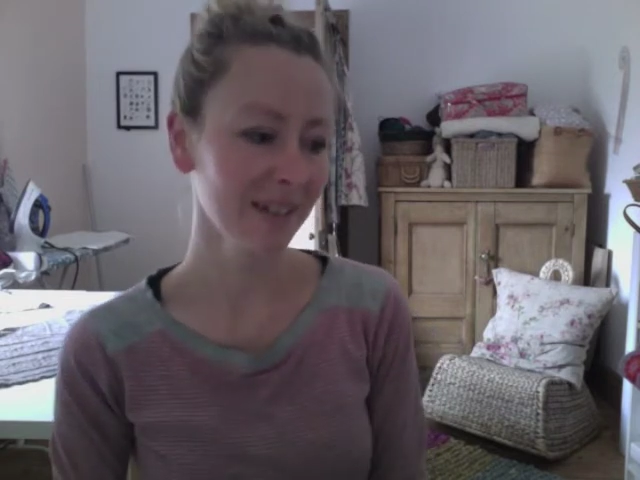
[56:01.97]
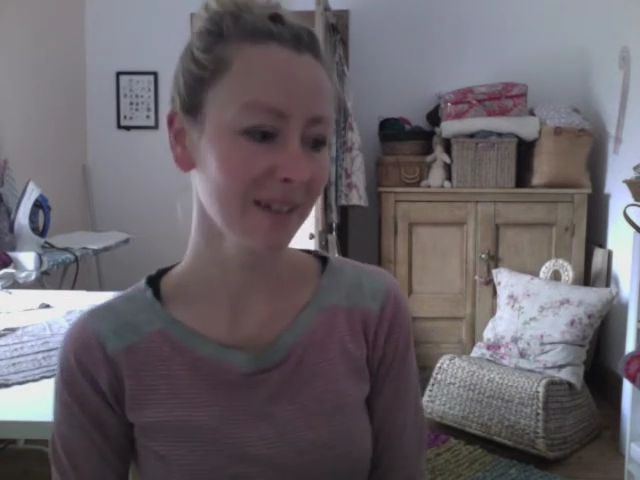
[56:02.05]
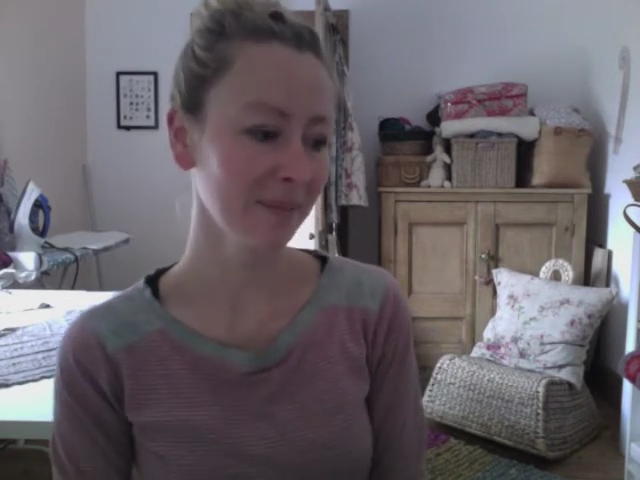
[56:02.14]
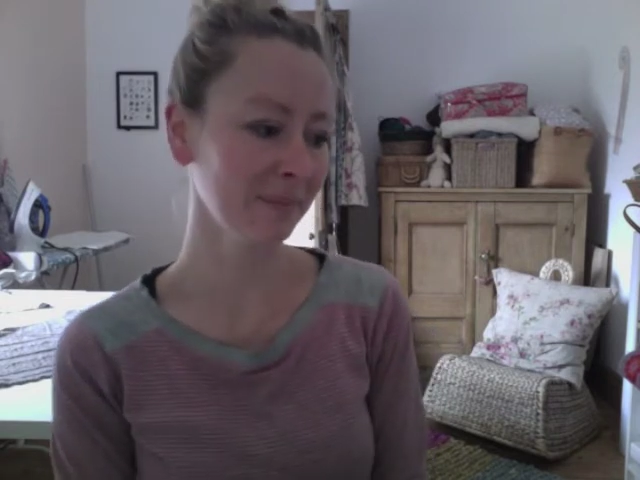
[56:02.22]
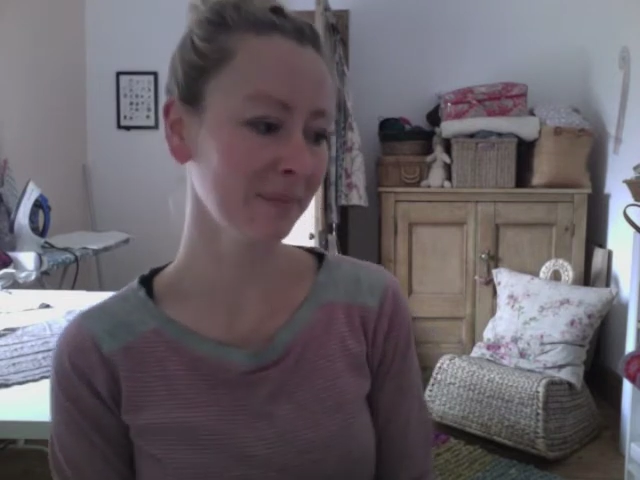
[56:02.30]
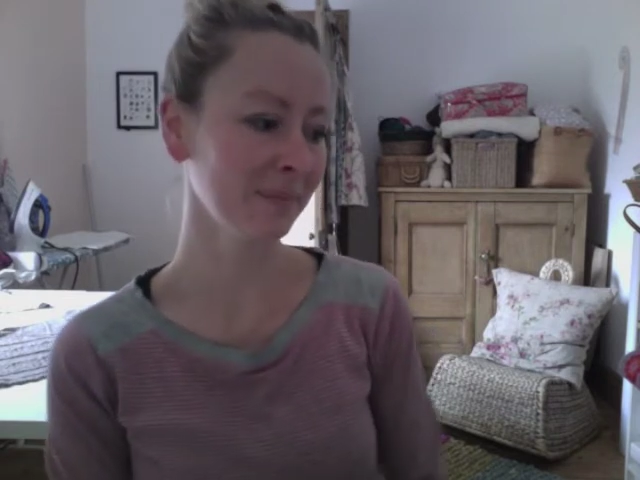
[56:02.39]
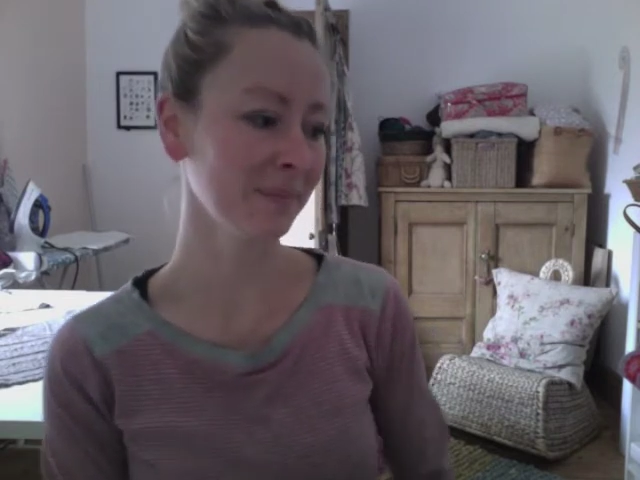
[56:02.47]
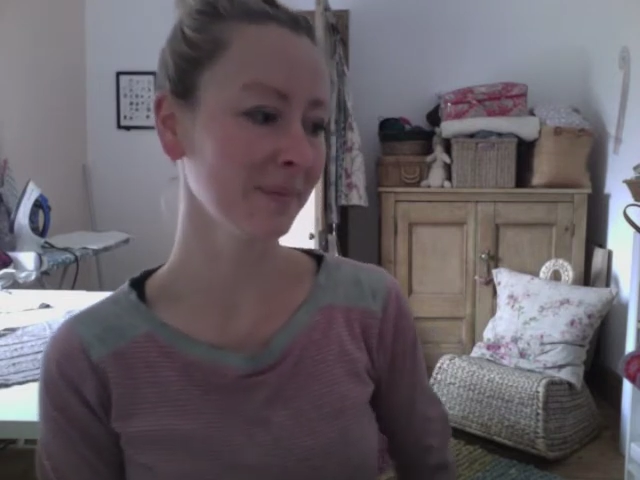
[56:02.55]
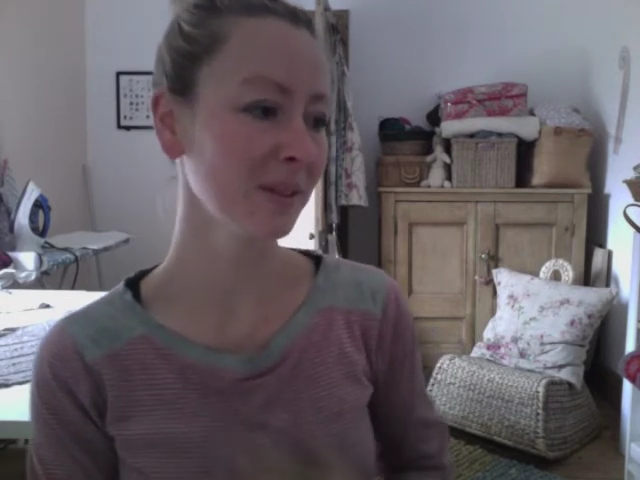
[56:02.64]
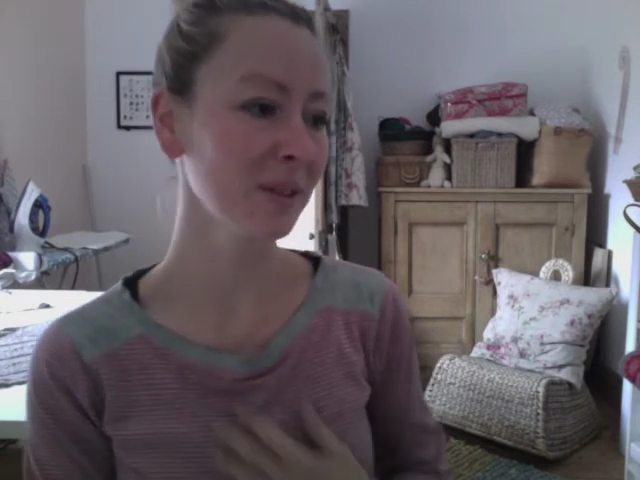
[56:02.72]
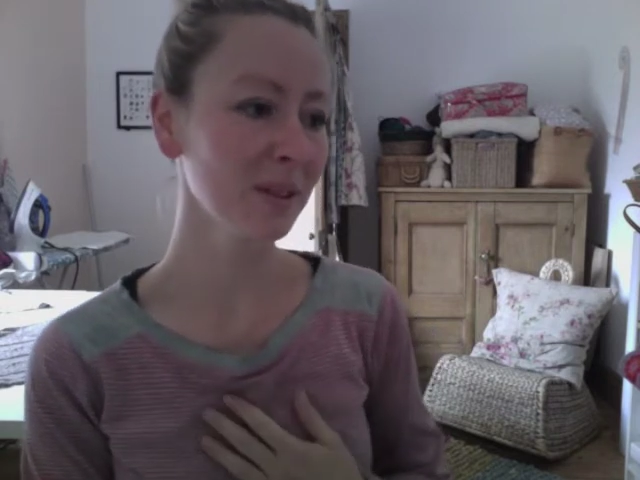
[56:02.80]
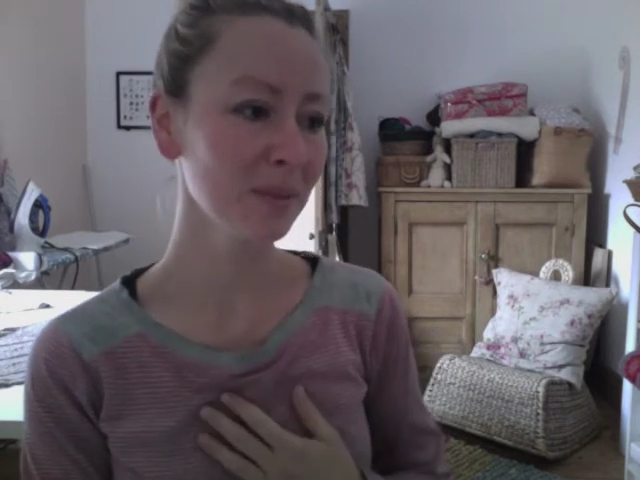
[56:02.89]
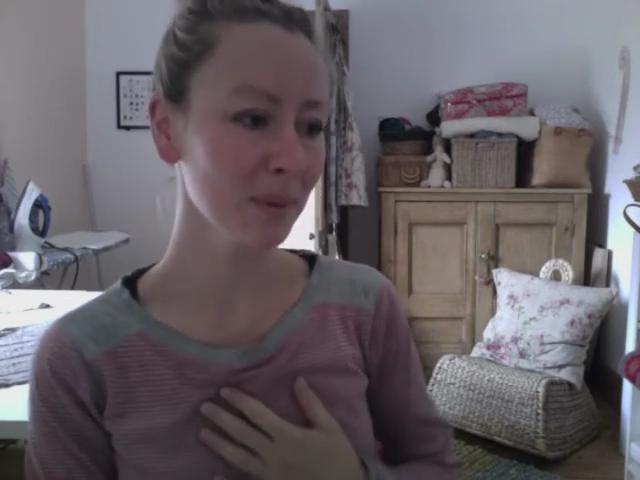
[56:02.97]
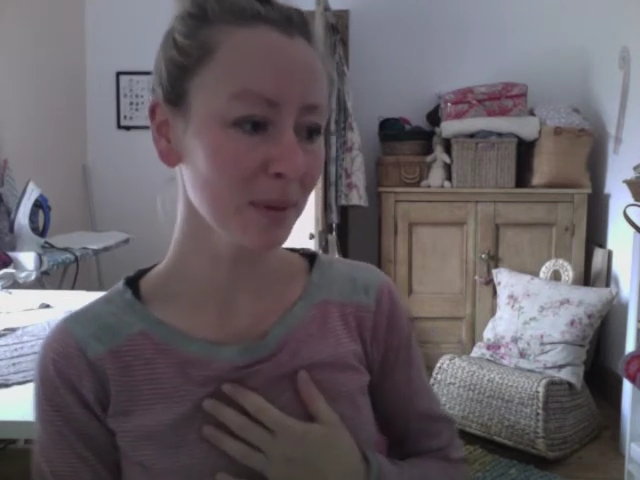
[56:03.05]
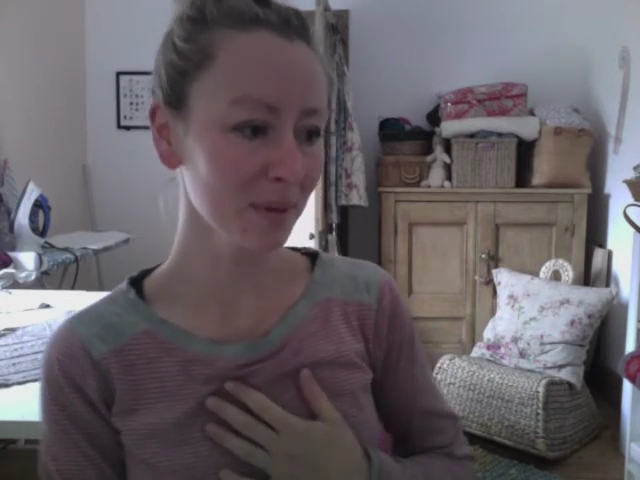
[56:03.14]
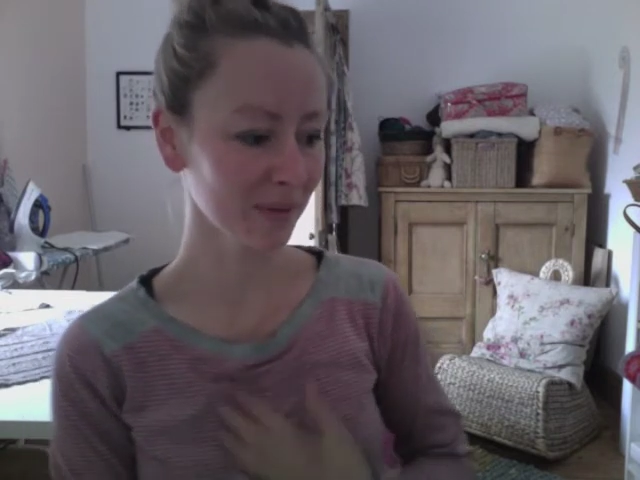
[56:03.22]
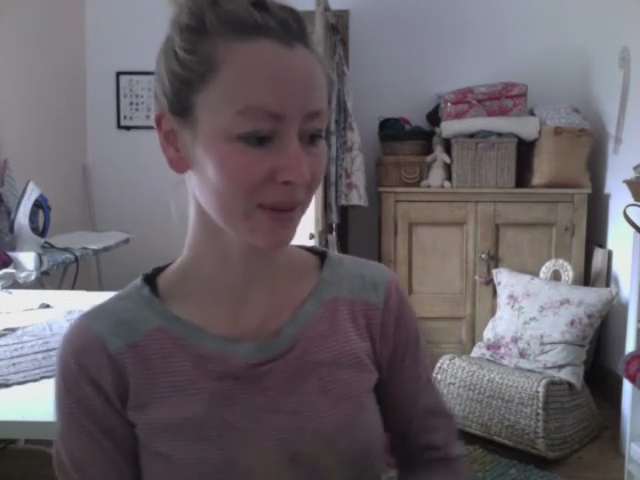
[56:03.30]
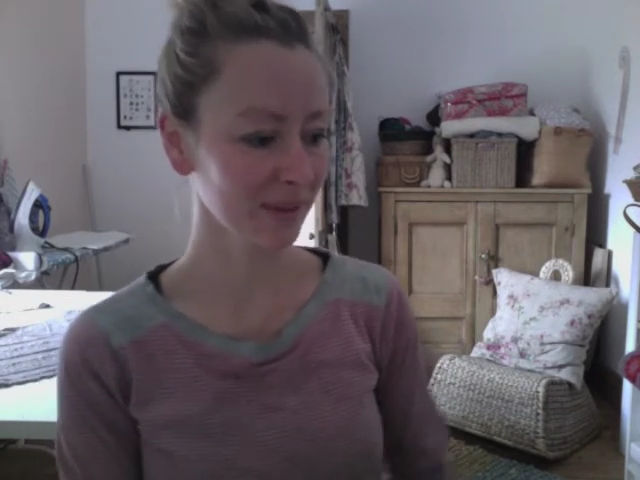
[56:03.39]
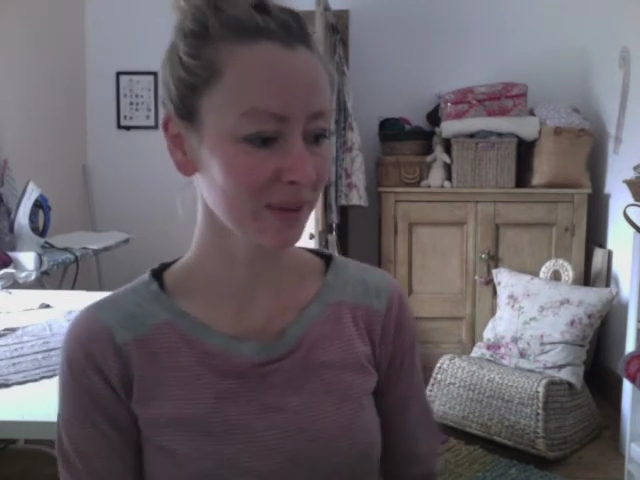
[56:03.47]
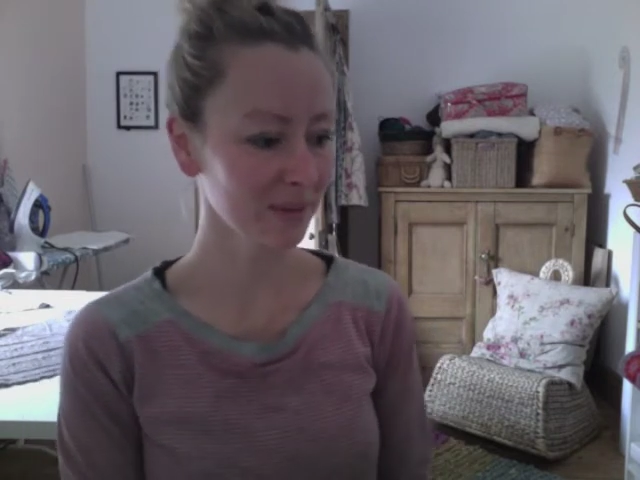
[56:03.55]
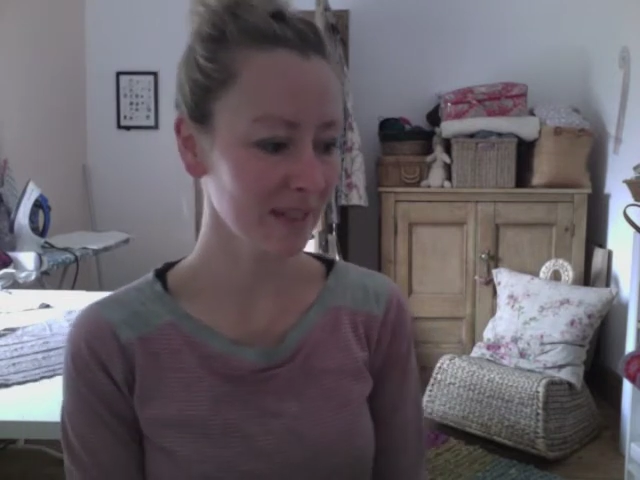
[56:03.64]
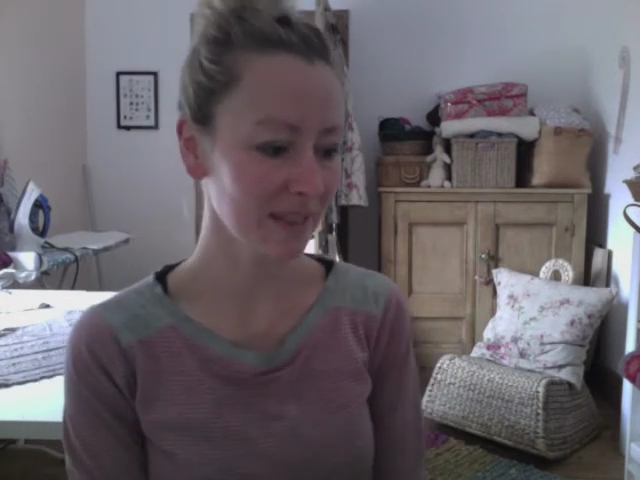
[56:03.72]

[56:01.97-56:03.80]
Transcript: which is beautiful. It's really